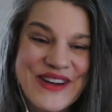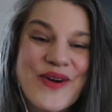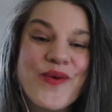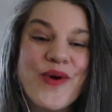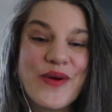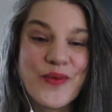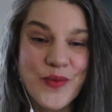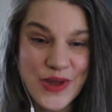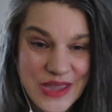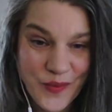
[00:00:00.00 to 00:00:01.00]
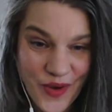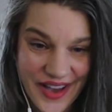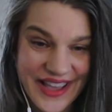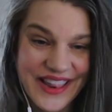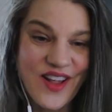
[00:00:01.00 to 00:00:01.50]
what we
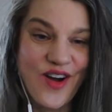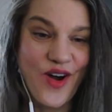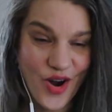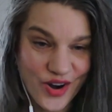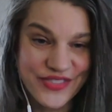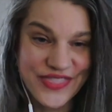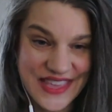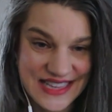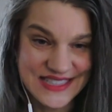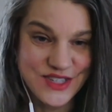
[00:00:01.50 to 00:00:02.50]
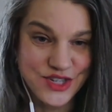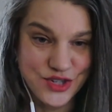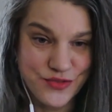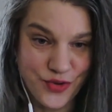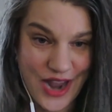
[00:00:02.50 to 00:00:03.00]
want our things to do
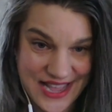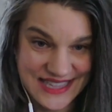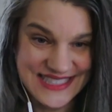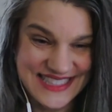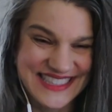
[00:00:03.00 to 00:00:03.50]
for us.